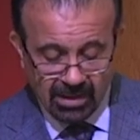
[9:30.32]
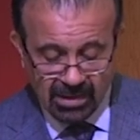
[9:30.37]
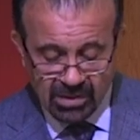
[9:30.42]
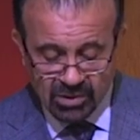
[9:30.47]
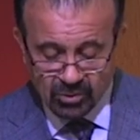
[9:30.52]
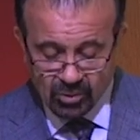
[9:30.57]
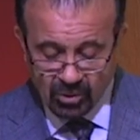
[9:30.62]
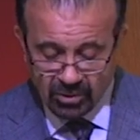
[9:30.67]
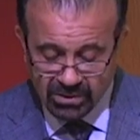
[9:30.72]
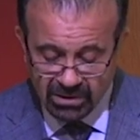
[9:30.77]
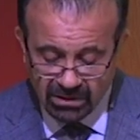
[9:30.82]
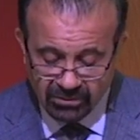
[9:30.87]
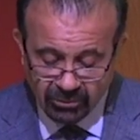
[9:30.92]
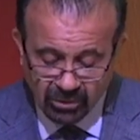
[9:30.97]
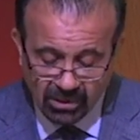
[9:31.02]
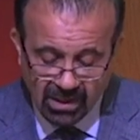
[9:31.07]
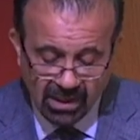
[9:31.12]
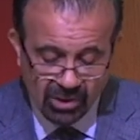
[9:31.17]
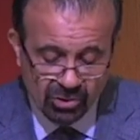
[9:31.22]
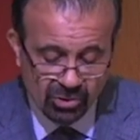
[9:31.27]
Israel's
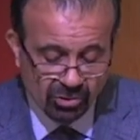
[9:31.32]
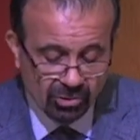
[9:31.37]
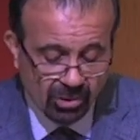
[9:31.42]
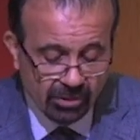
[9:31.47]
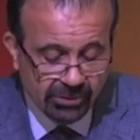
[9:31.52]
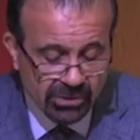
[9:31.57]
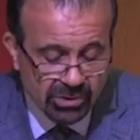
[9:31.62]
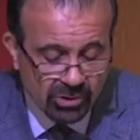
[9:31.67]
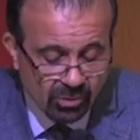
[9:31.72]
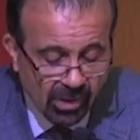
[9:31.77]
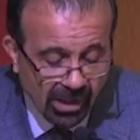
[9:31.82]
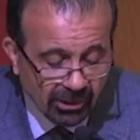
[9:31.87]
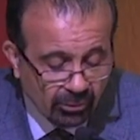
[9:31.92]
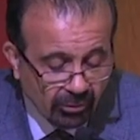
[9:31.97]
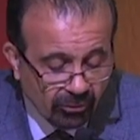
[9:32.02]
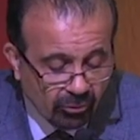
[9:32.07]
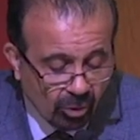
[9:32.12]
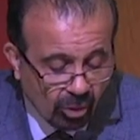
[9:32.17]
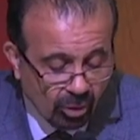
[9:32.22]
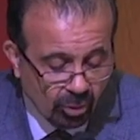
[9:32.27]
invocation of its
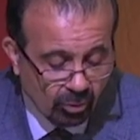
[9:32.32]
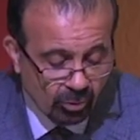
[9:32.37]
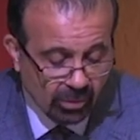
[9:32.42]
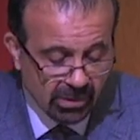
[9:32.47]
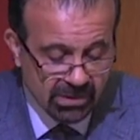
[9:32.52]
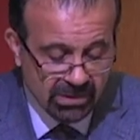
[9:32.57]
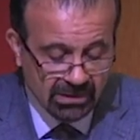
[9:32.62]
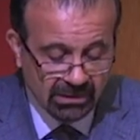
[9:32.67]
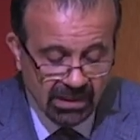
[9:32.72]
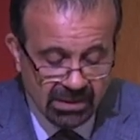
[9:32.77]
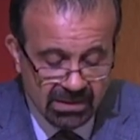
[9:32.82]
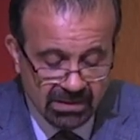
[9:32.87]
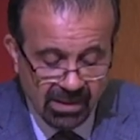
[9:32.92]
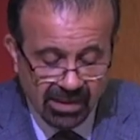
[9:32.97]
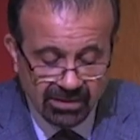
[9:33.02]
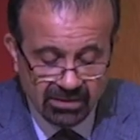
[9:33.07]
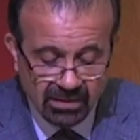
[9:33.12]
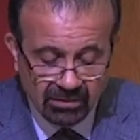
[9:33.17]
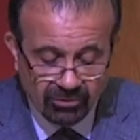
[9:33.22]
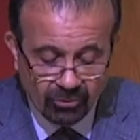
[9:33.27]
right of conquest in its
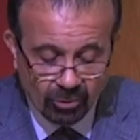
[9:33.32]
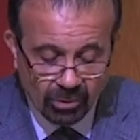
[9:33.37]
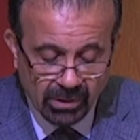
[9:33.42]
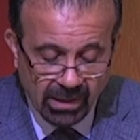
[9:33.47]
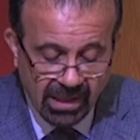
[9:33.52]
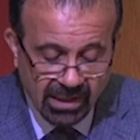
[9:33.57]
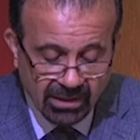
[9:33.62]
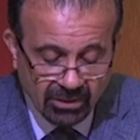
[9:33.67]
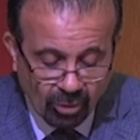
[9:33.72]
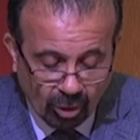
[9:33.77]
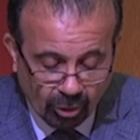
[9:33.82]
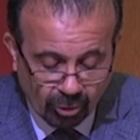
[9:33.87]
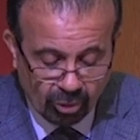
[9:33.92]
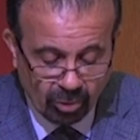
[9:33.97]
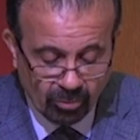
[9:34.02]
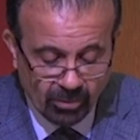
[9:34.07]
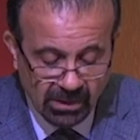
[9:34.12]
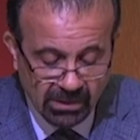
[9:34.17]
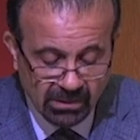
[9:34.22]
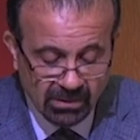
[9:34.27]
1948
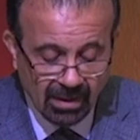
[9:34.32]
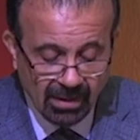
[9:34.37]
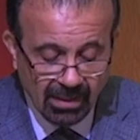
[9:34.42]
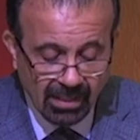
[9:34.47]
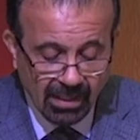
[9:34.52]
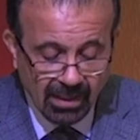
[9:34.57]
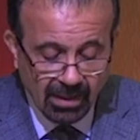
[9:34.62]
document